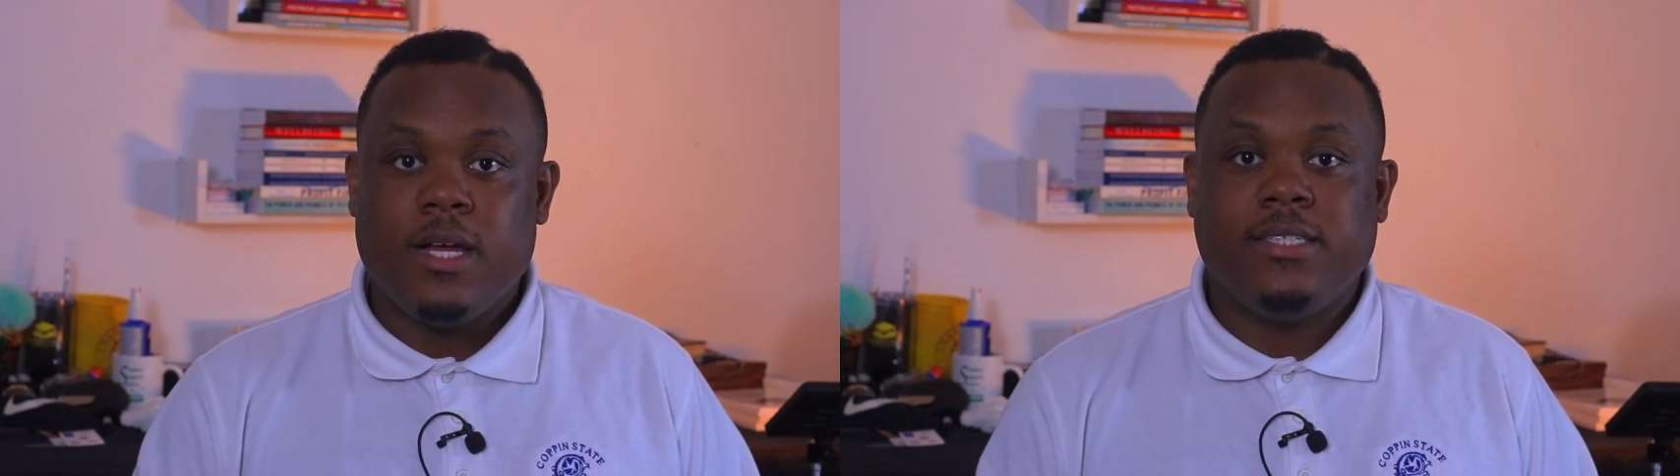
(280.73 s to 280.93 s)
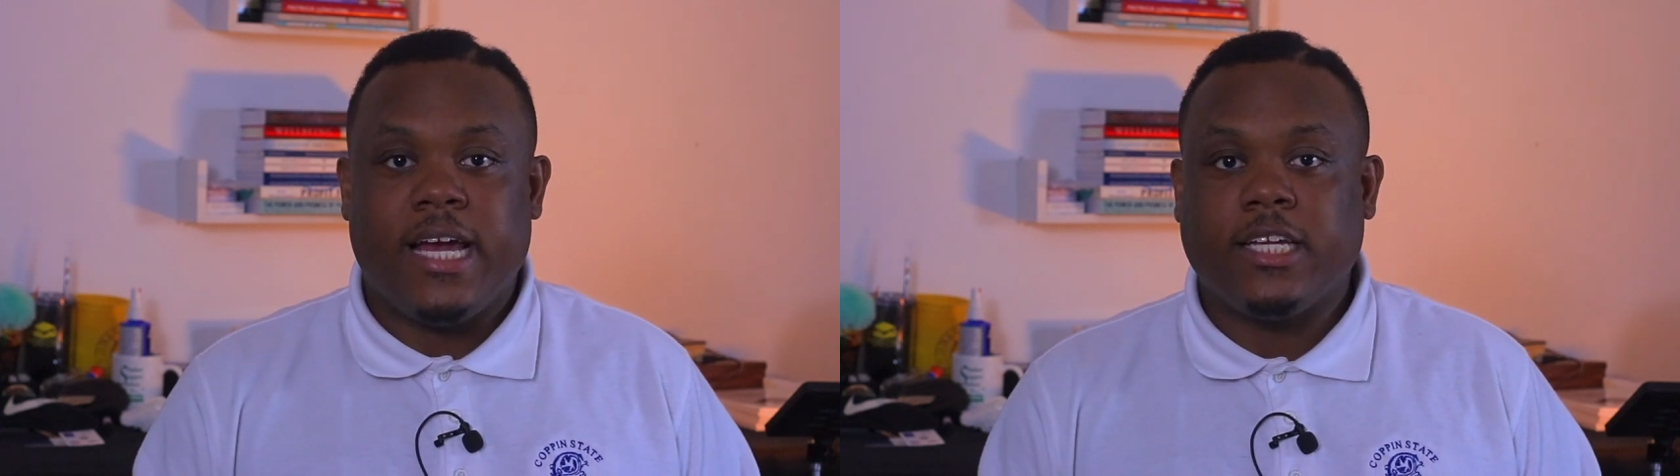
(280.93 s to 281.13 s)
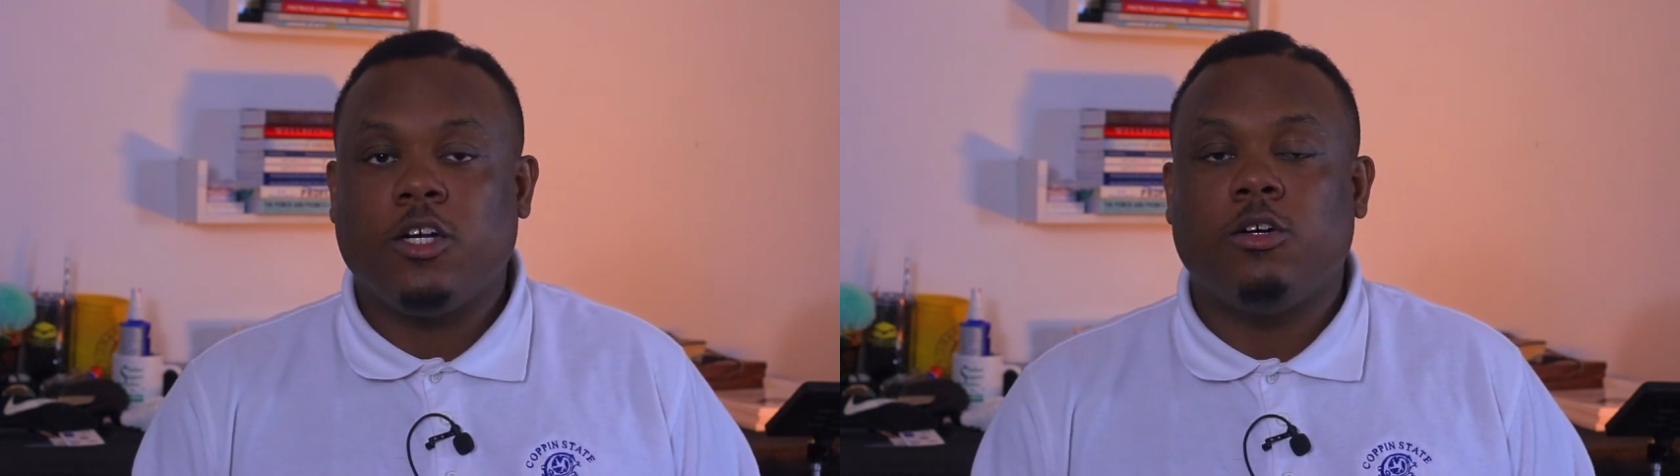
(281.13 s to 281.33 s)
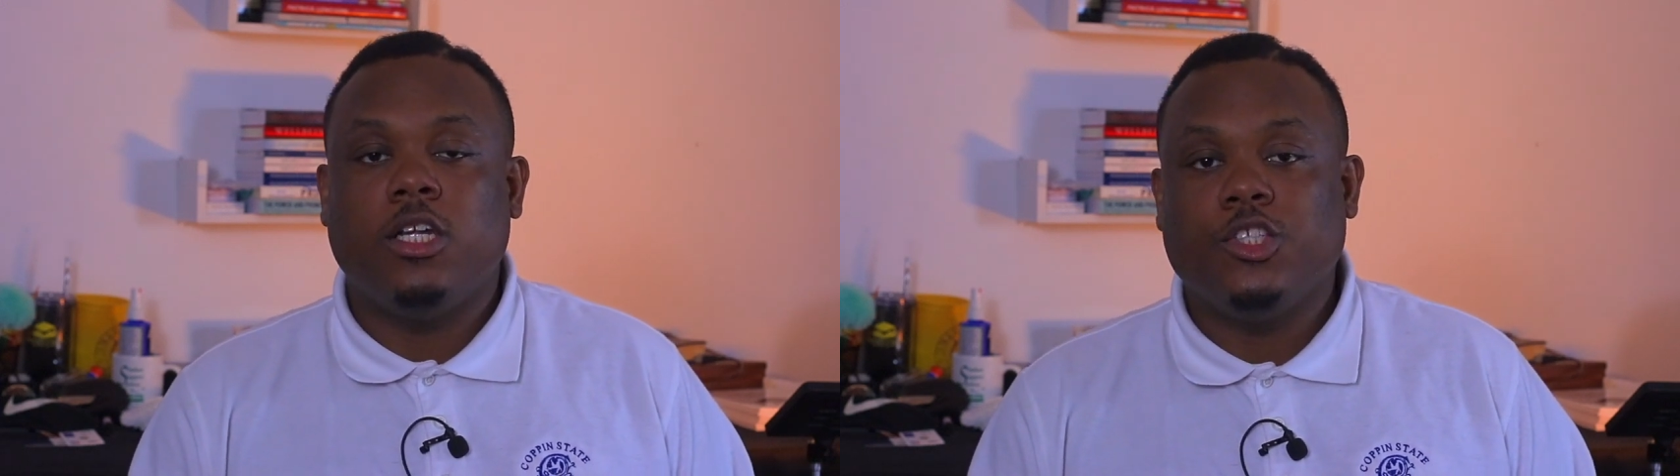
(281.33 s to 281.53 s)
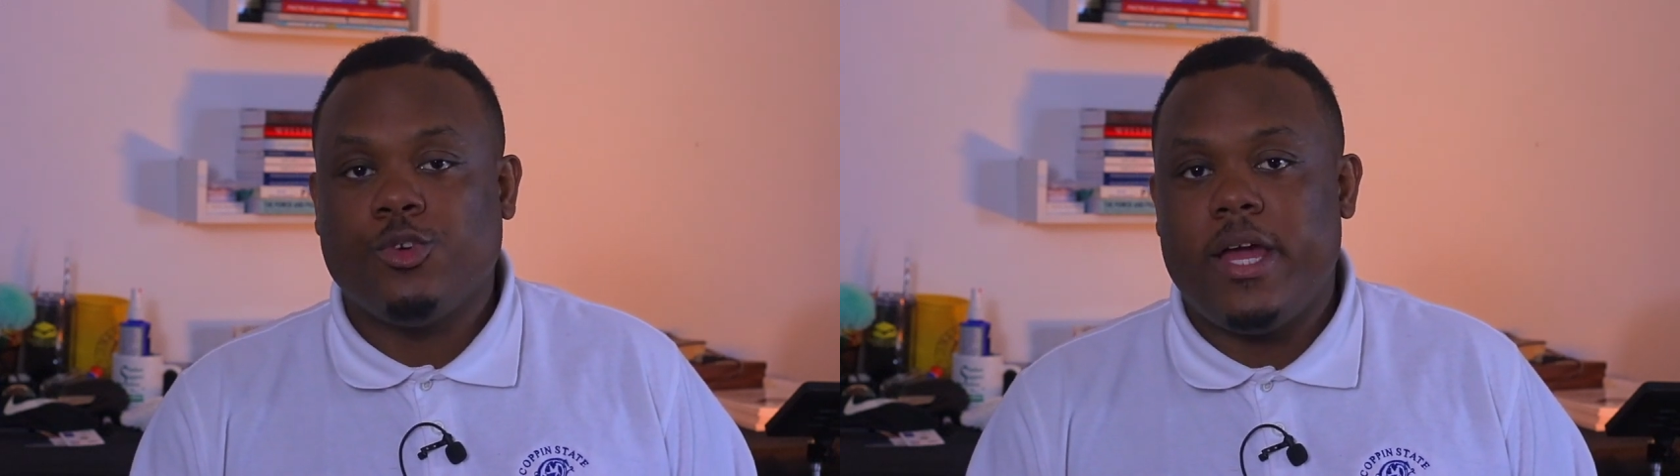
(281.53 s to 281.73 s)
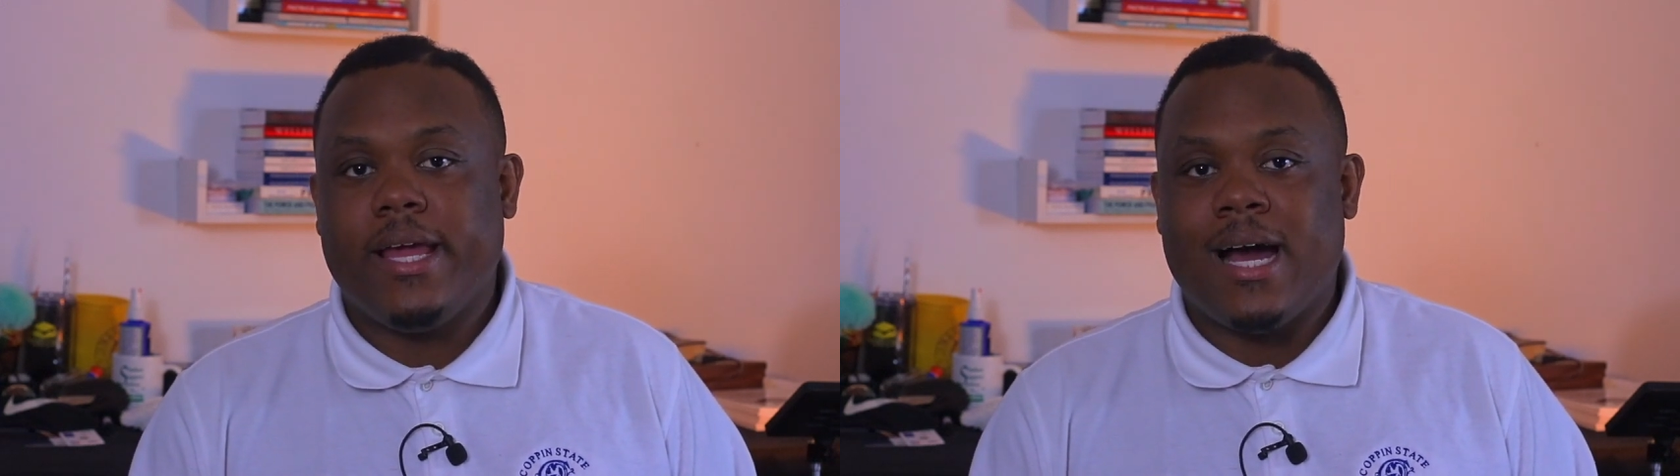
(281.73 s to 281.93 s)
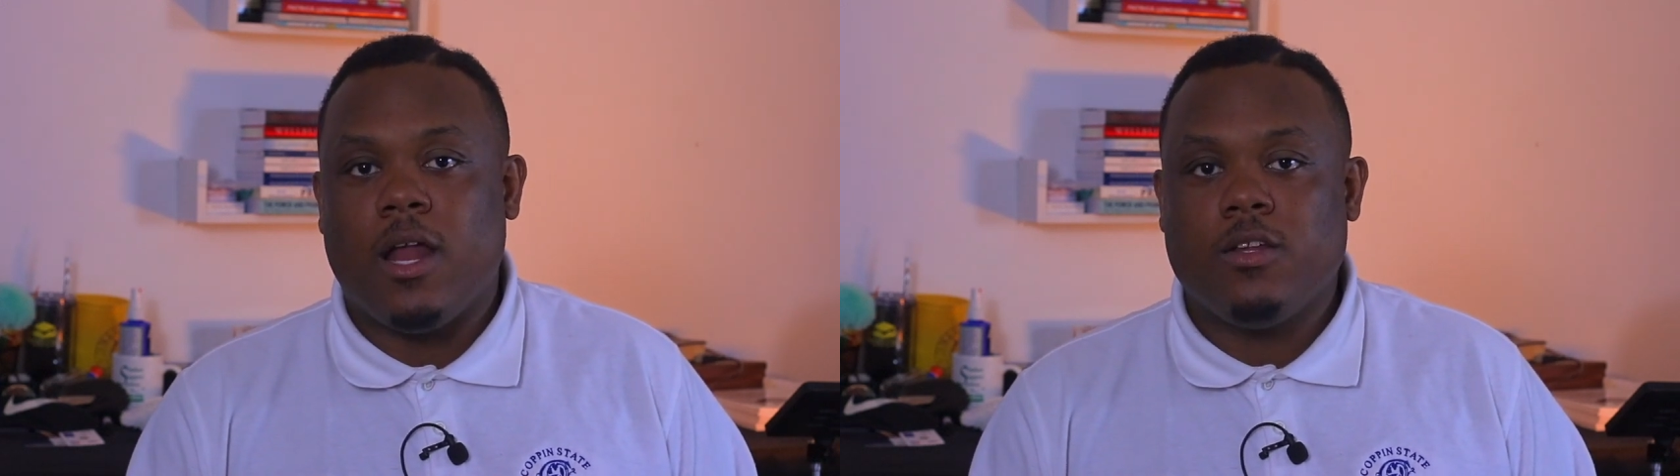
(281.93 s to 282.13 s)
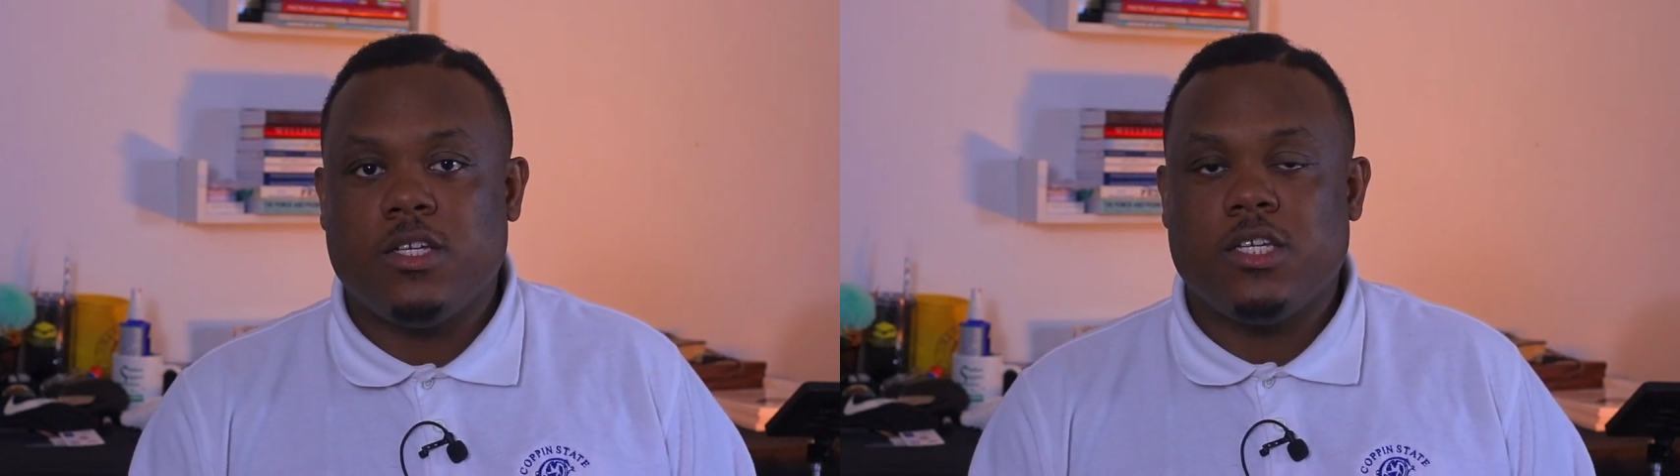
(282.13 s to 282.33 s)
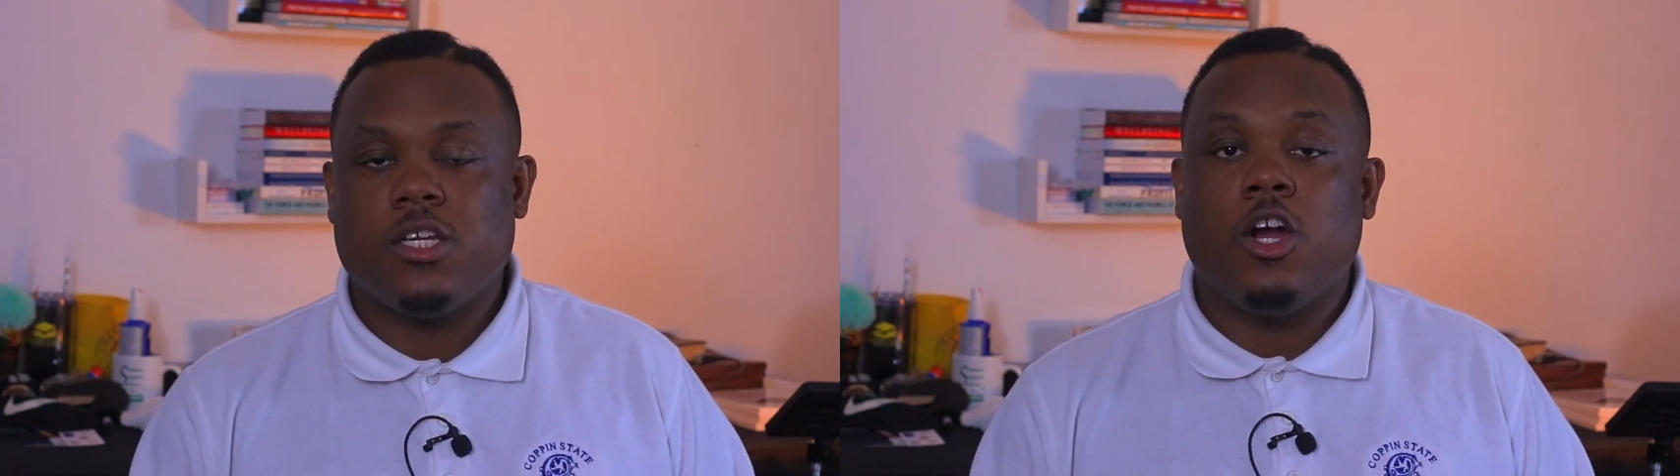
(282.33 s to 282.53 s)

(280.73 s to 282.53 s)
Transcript: Technical and trade colleges